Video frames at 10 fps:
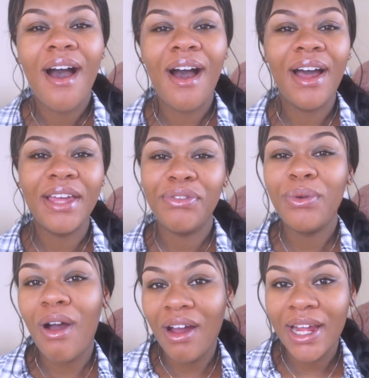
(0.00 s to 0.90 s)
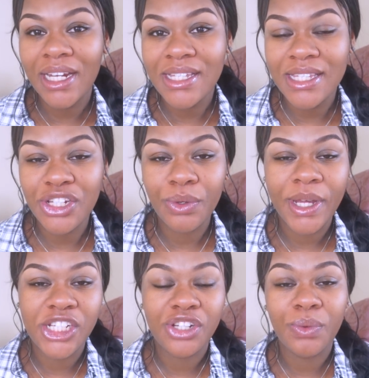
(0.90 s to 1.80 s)
uh, if you are in a
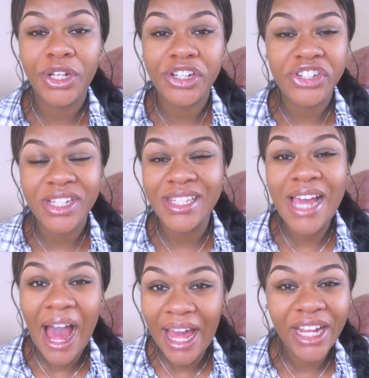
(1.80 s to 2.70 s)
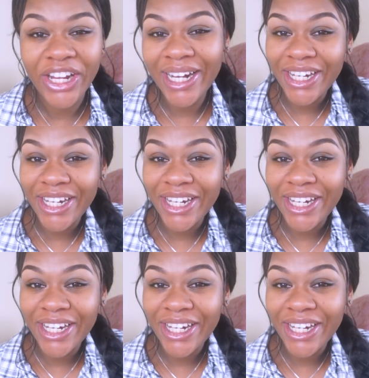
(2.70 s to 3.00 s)
situation where you're just tired